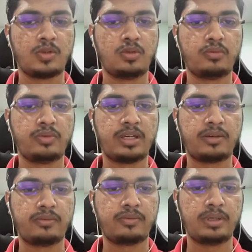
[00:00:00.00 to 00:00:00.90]
Do we
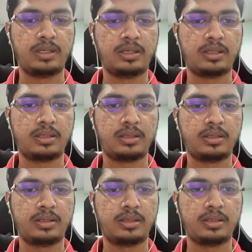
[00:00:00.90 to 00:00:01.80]
have filter
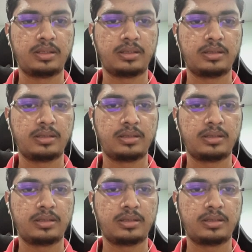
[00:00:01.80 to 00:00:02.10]
here?